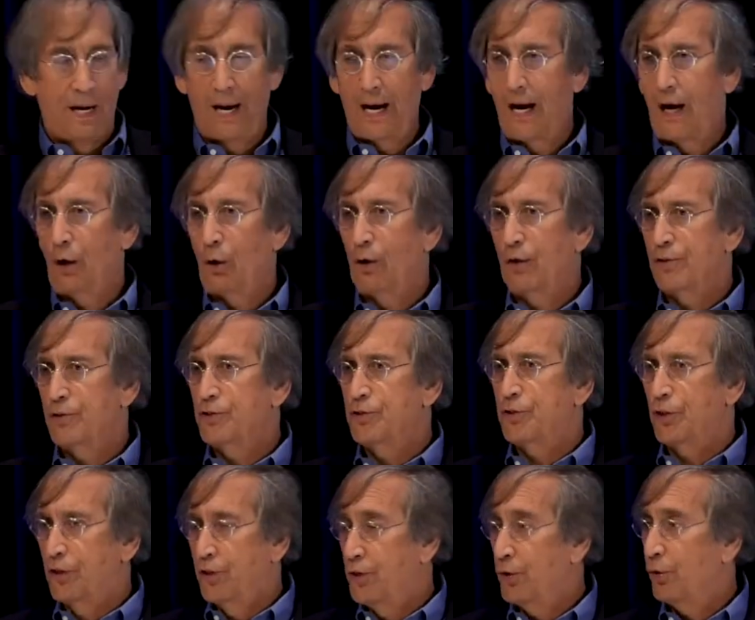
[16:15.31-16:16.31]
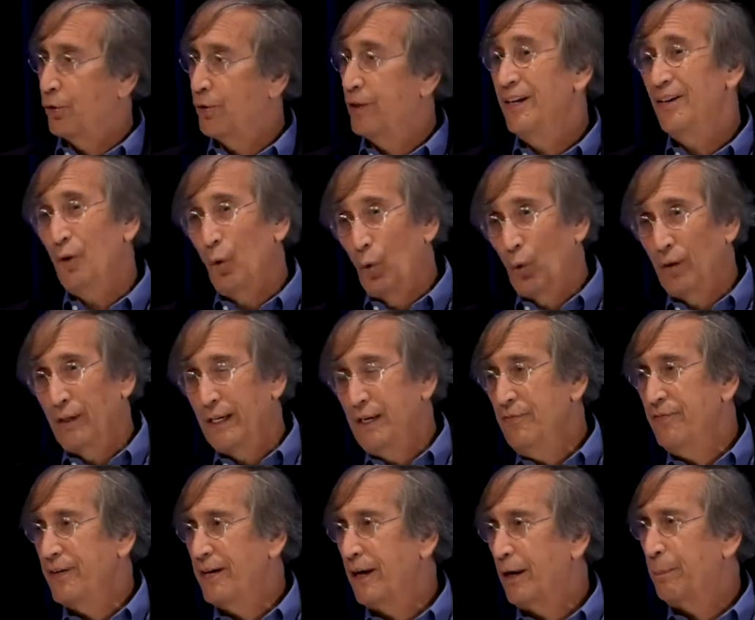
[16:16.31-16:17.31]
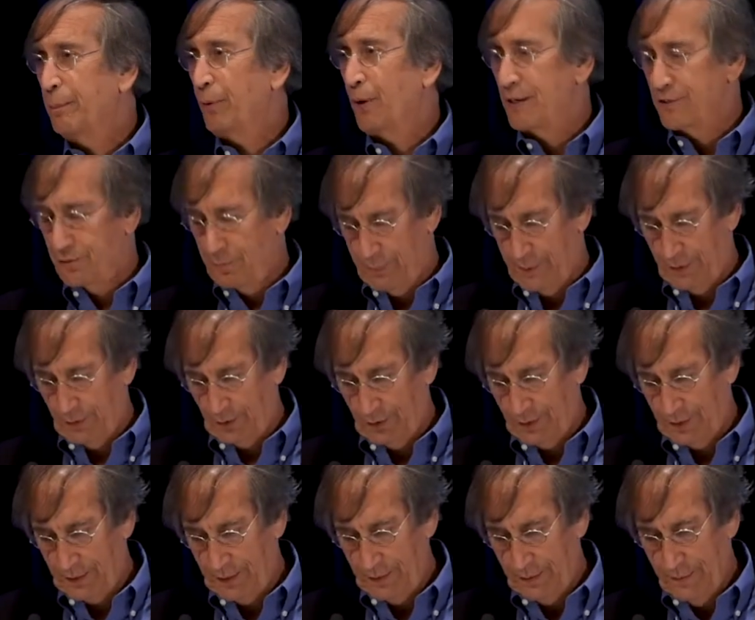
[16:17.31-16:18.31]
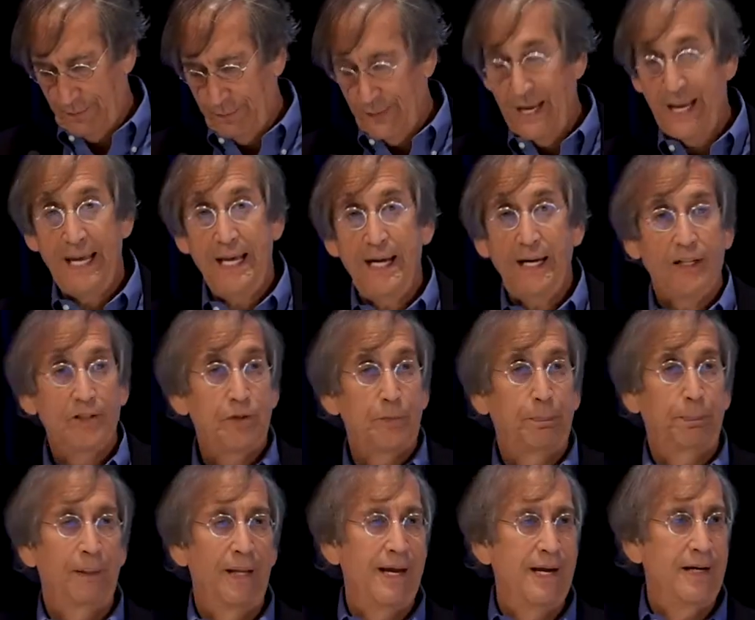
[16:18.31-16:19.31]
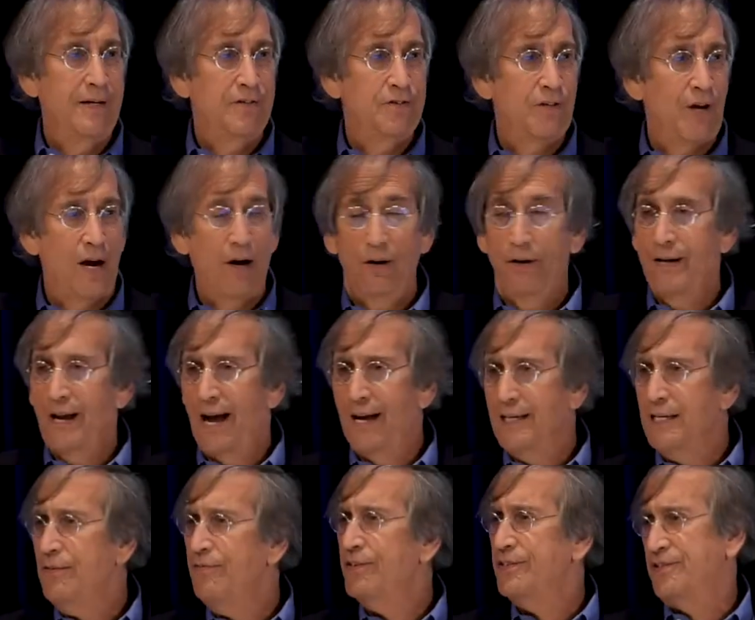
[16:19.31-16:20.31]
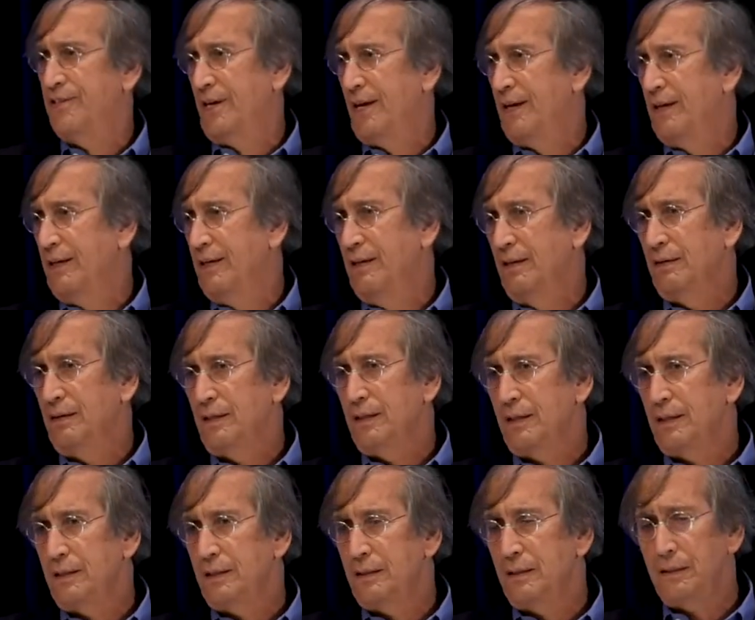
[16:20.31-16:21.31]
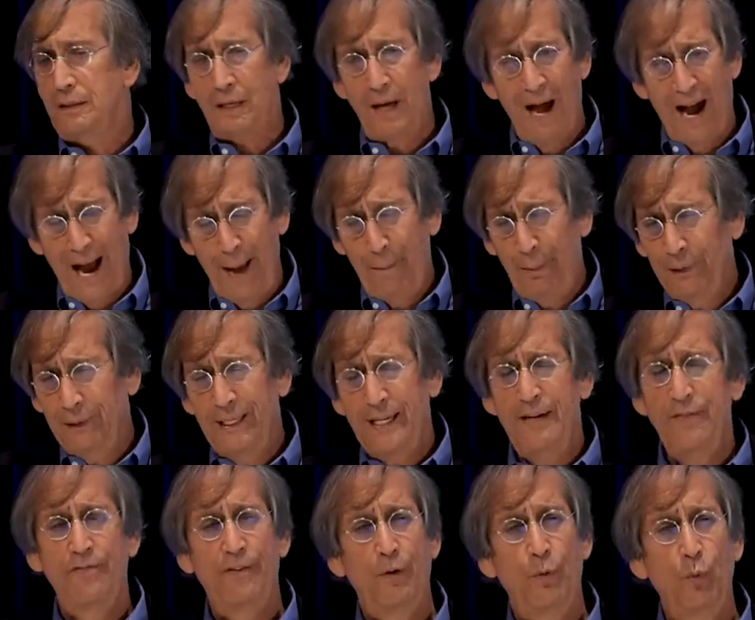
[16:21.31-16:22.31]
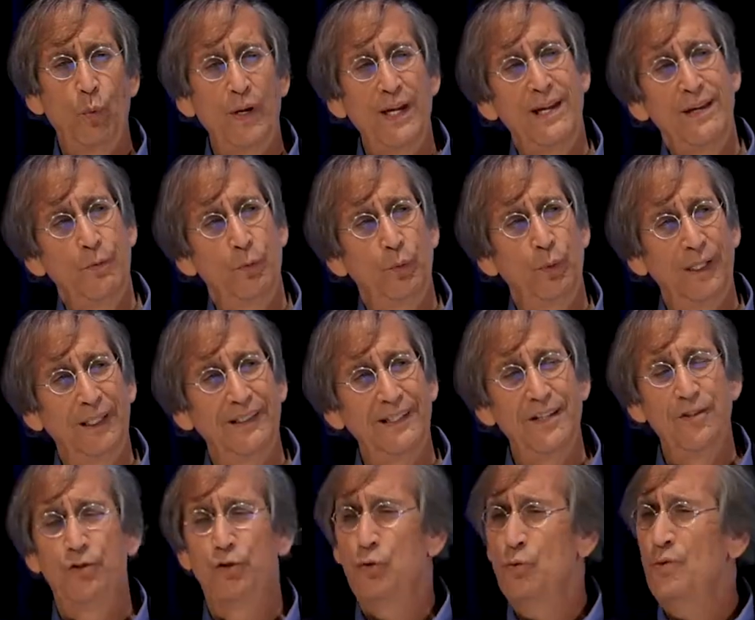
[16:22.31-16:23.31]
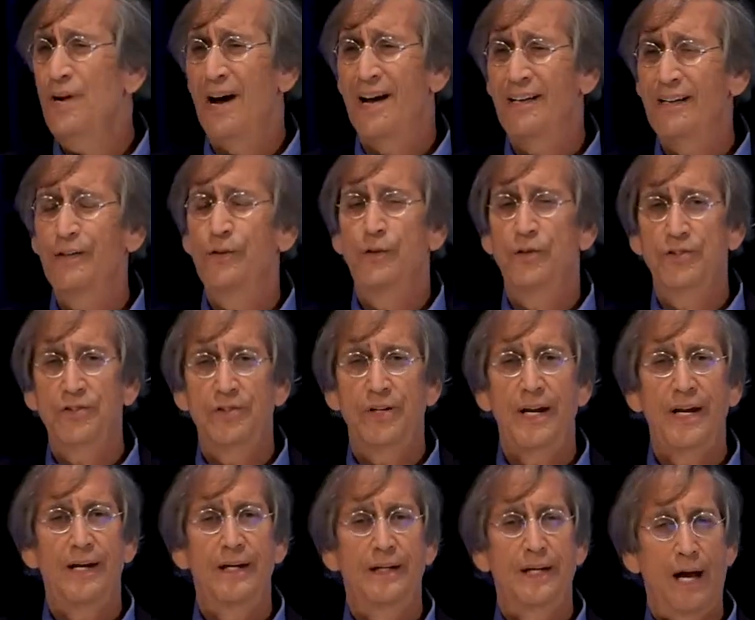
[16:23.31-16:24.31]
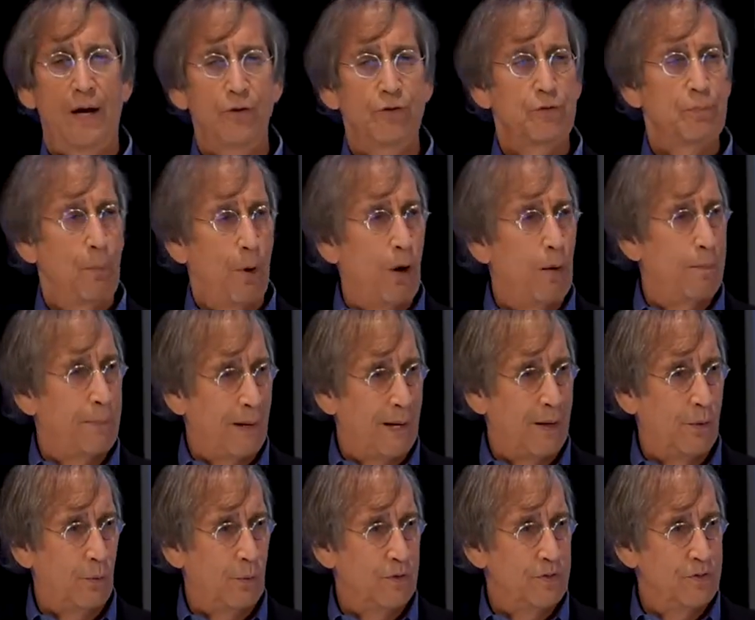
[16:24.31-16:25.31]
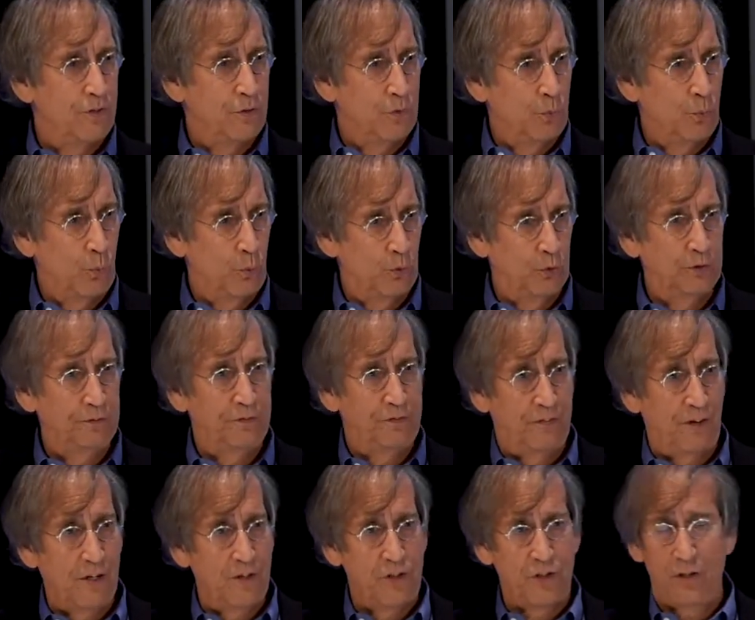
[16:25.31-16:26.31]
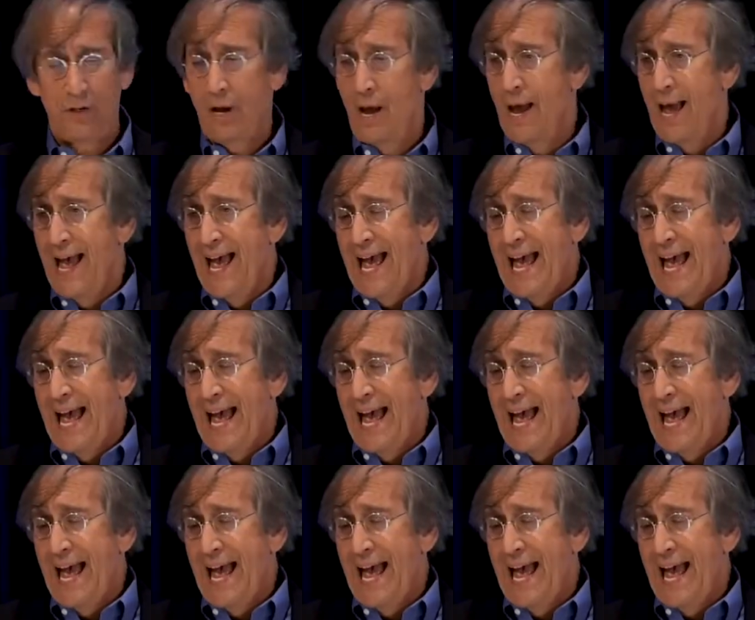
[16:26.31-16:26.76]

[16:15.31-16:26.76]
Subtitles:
our security or even our prosperity. It explains our naivete. I believe that we really do not understand how small powers in the world function,